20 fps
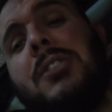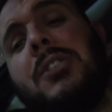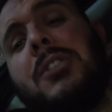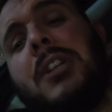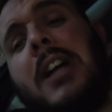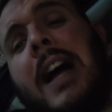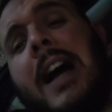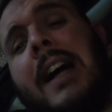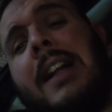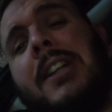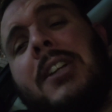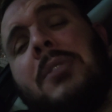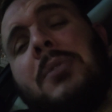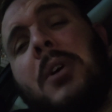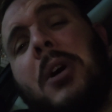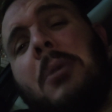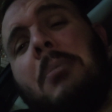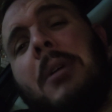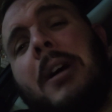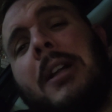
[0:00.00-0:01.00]
just to add as
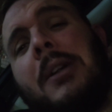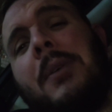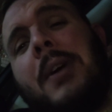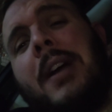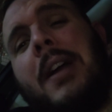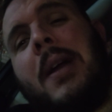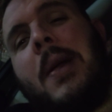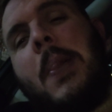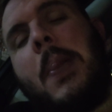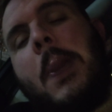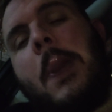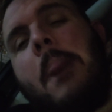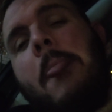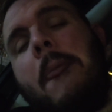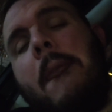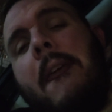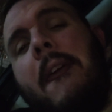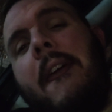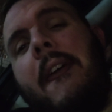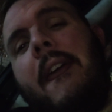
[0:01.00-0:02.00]
well, by the way,
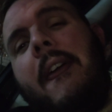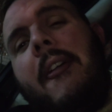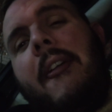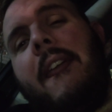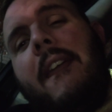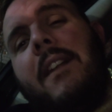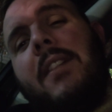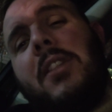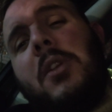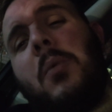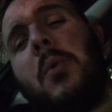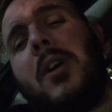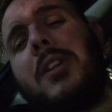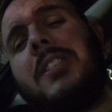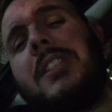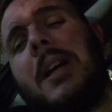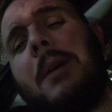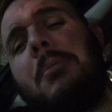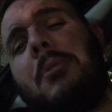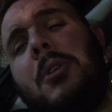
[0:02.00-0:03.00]
the
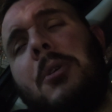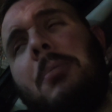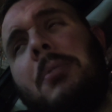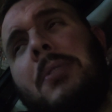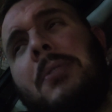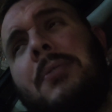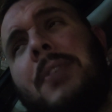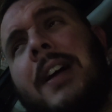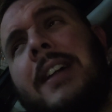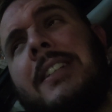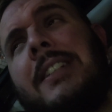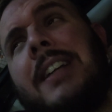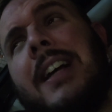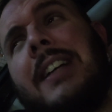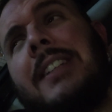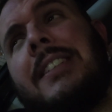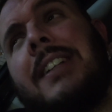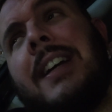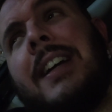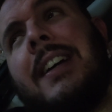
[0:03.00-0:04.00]
WhatsApp group is
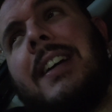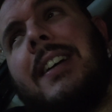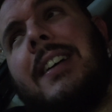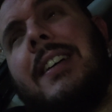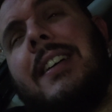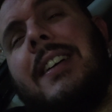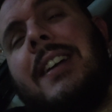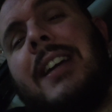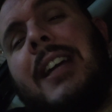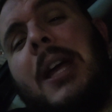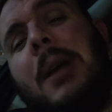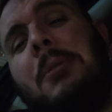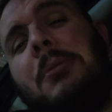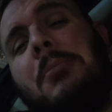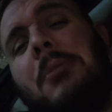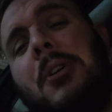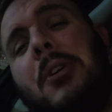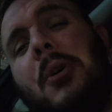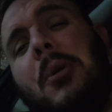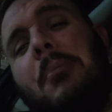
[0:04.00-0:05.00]
fantastic. It keeps
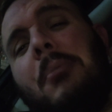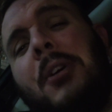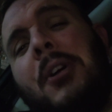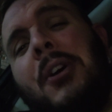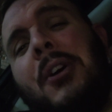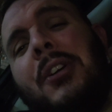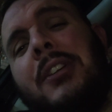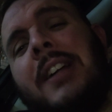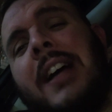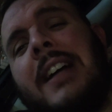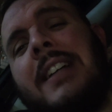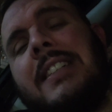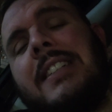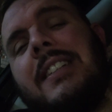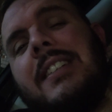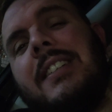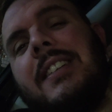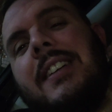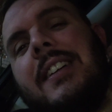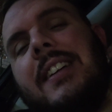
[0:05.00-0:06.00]
me company all
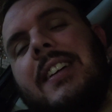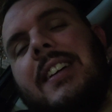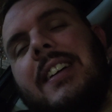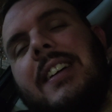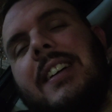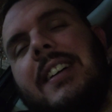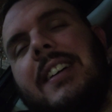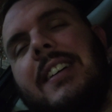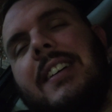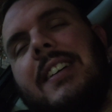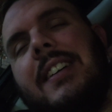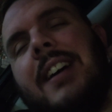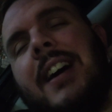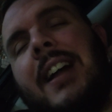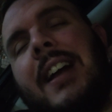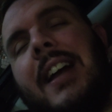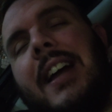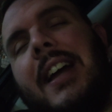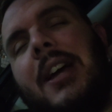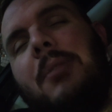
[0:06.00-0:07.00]
night.
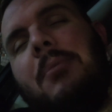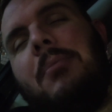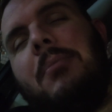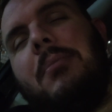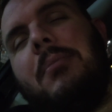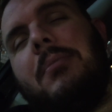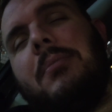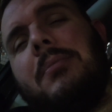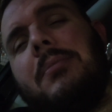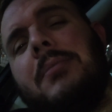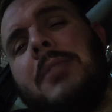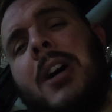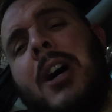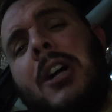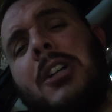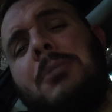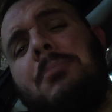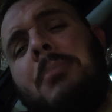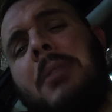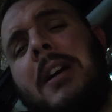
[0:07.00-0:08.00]
And
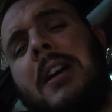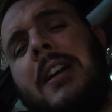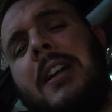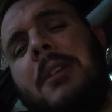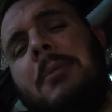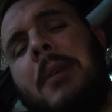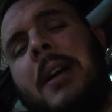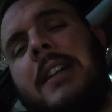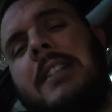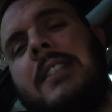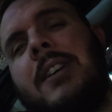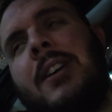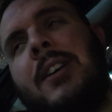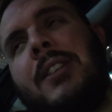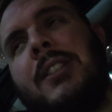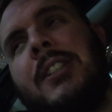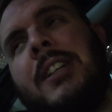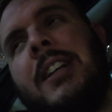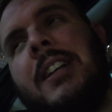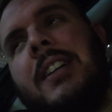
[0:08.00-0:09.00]
oh, it's brilliant, mate,
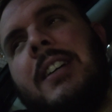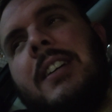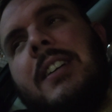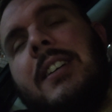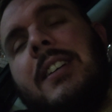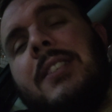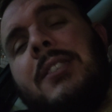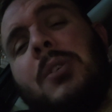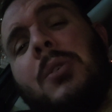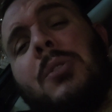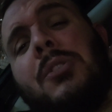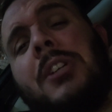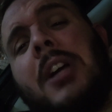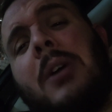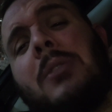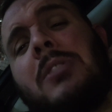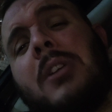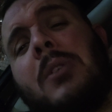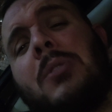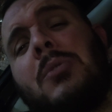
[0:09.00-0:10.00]
honestly. So
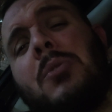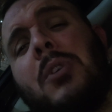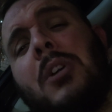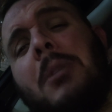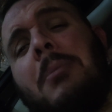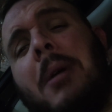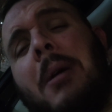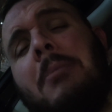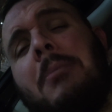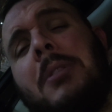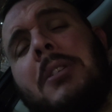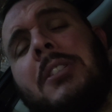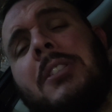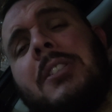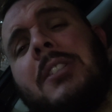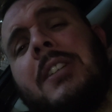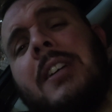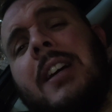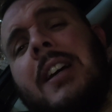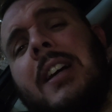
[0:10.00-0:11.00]
shout out to all the
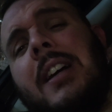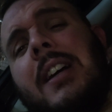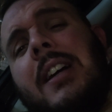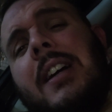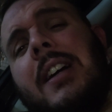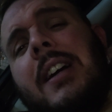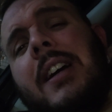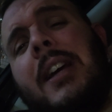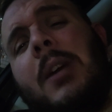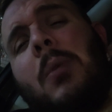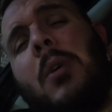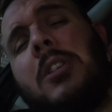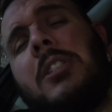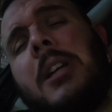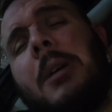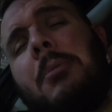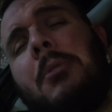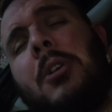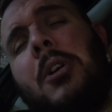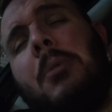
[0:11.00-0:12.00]
members in the
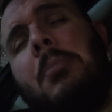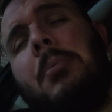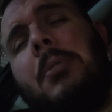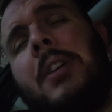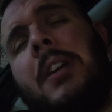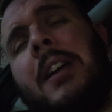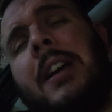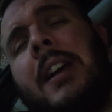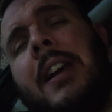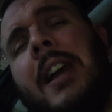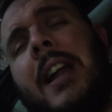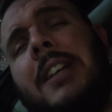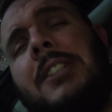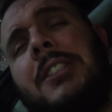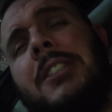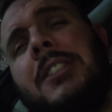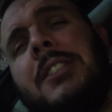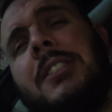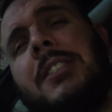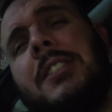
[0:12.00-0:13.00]
WhatsApp group. You're
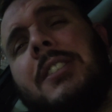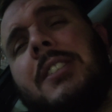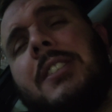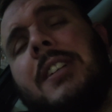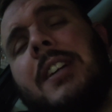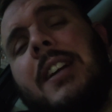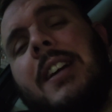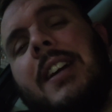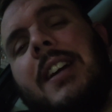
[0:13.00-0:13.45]
legends.